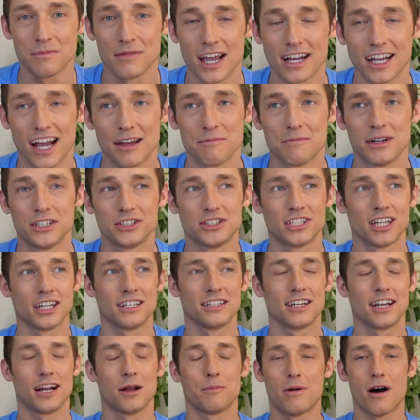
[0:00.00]
Like I mentioned
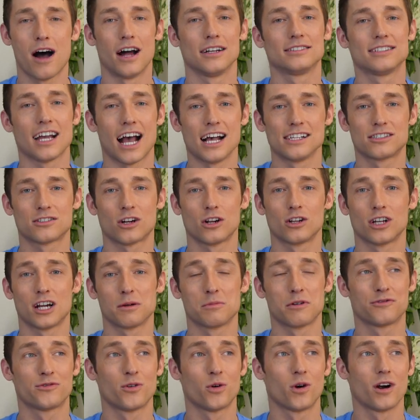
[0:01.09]
in a podcast earlier
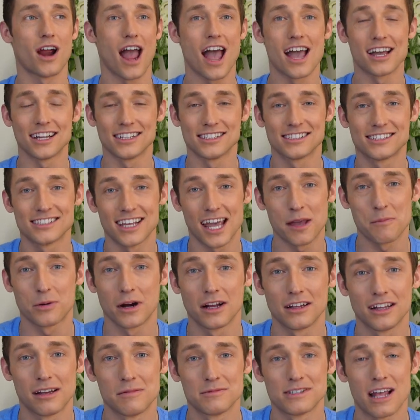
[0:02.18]
before at NCAA
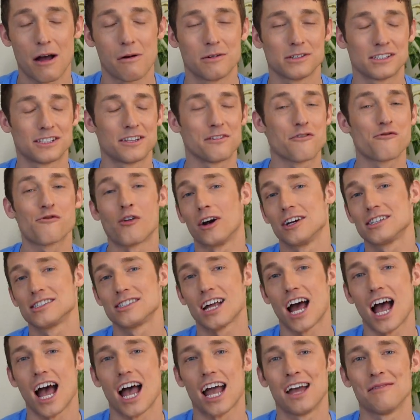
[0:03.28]
prelims, that was the first
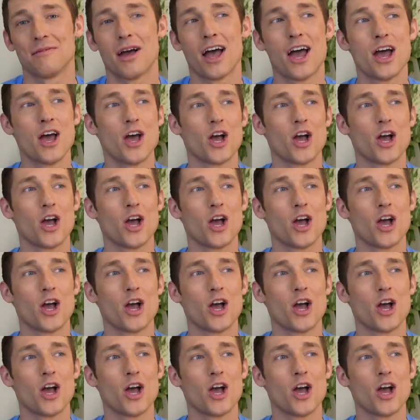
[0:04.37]
time